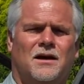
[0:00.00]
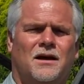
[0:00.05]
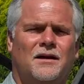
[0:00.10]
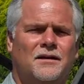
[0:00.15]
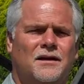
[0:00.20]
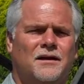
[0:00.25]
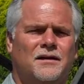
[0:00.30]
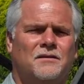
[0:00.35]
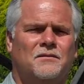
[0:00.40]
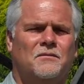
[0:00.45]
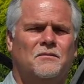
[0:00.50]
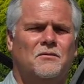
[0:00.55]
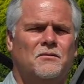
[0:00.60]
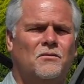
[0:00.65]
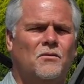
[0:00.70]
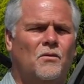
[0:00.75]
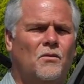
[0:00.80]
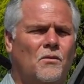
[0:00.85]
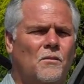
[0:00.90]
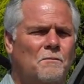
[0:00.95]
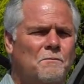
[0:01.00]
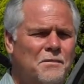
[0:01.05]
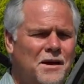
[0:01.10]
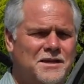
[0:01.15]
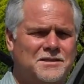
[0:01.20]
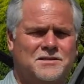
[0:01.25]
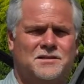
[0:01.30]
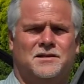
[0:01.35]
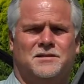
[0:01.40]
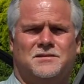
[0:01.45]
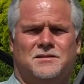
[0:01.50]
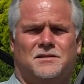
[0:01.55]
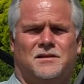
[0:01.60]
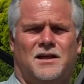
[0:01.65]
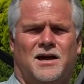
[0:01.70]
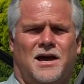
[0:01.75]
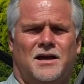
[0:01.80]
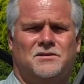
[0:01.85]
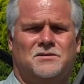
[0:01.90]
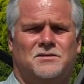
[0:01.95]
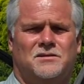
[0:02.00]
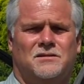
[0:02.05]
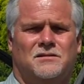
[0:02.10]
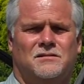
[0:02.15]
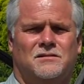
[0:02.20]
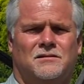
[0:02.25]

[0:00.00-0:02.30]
Again, best in its class.